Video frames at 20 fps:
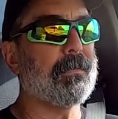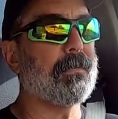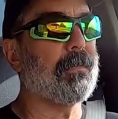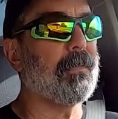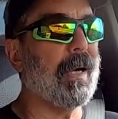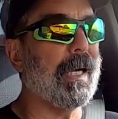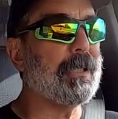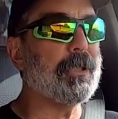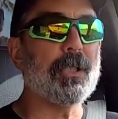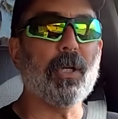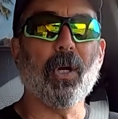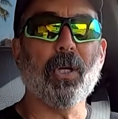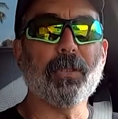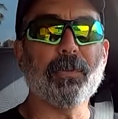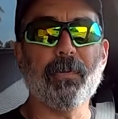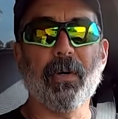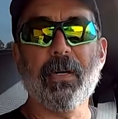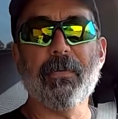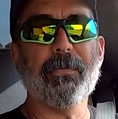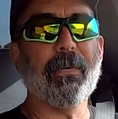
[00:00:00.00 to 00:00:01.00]
race
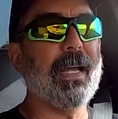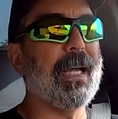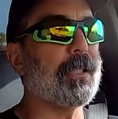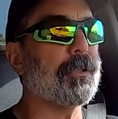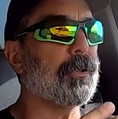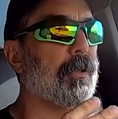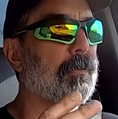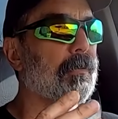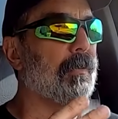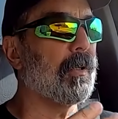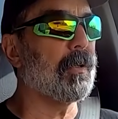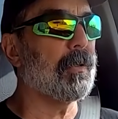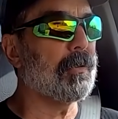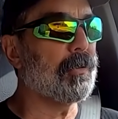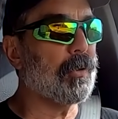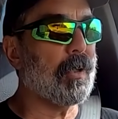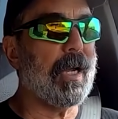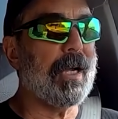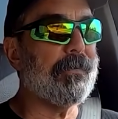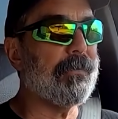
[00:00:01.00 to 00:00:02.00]
cars very fast or
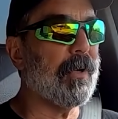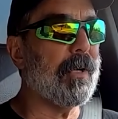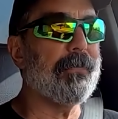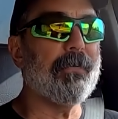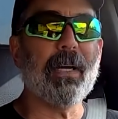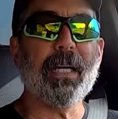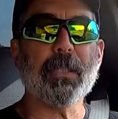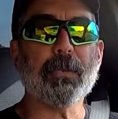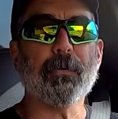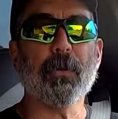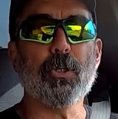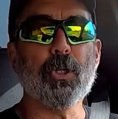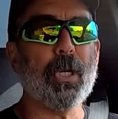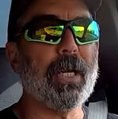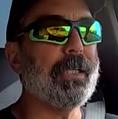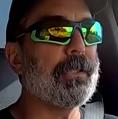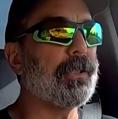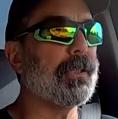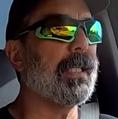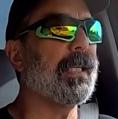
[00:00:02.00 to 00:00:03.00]
drive very fast for
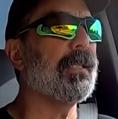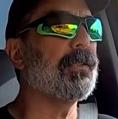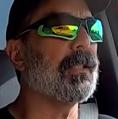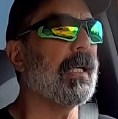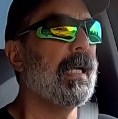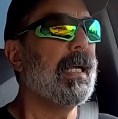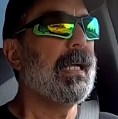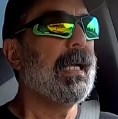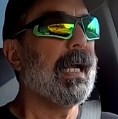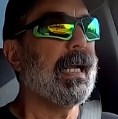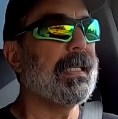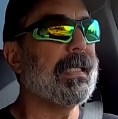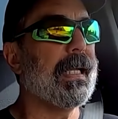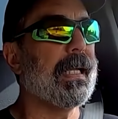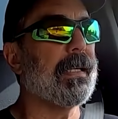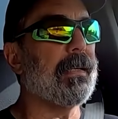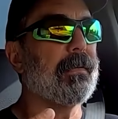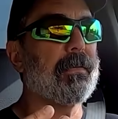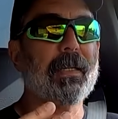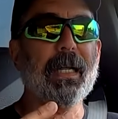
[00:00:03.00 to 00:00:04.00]
chase scenes and
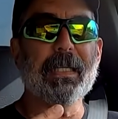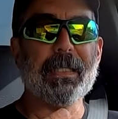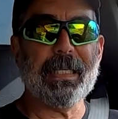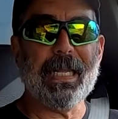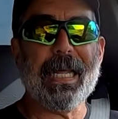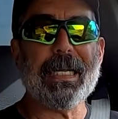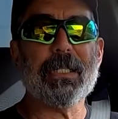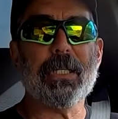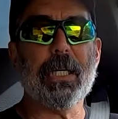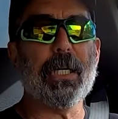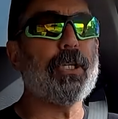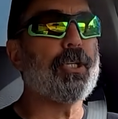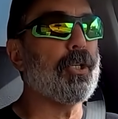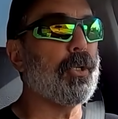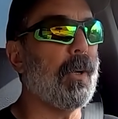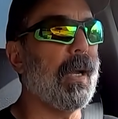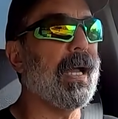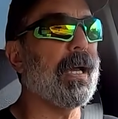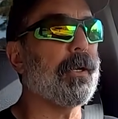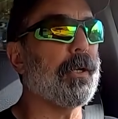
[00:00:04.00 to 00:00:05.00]
then let that teach
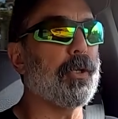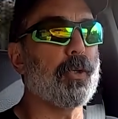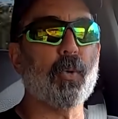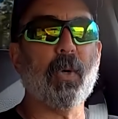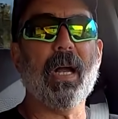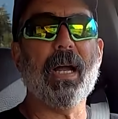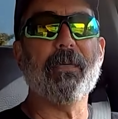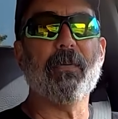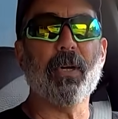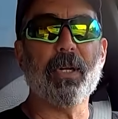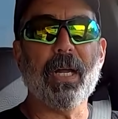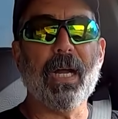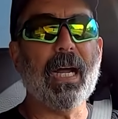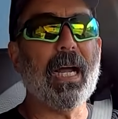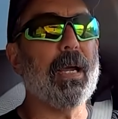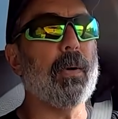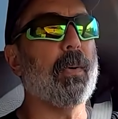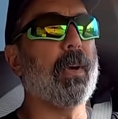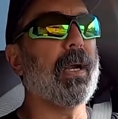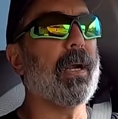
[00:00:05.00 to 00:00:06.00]
you how to drive on the
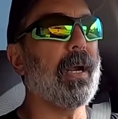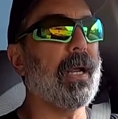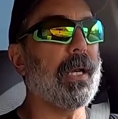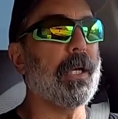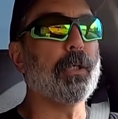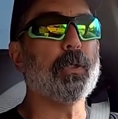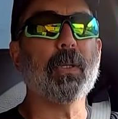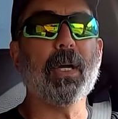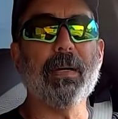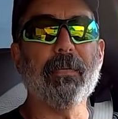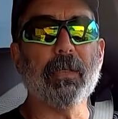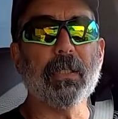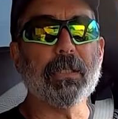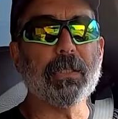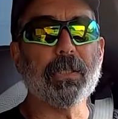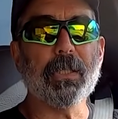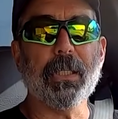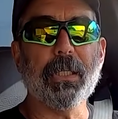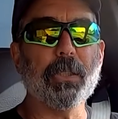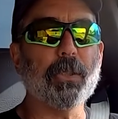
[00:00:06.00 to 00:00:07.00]
highway or how to drive on the
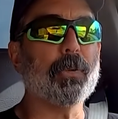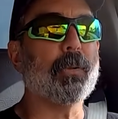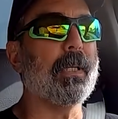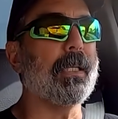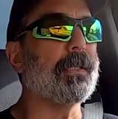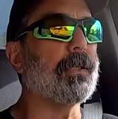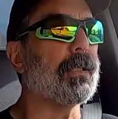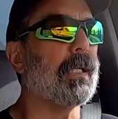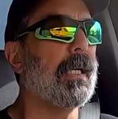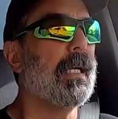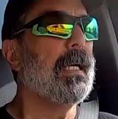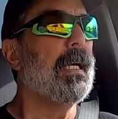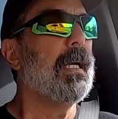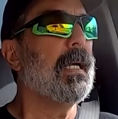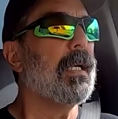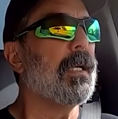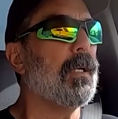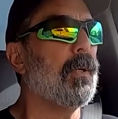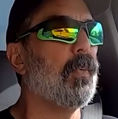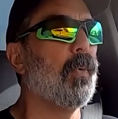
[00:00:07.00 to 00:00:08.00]
city streets.
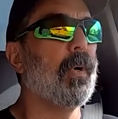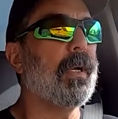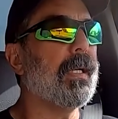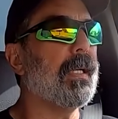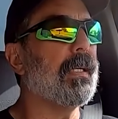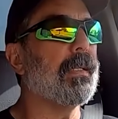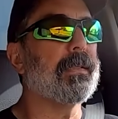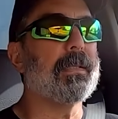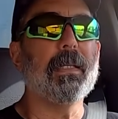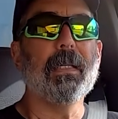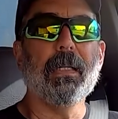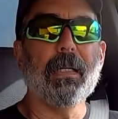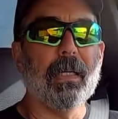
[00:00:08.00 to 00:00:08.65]
You wouldn't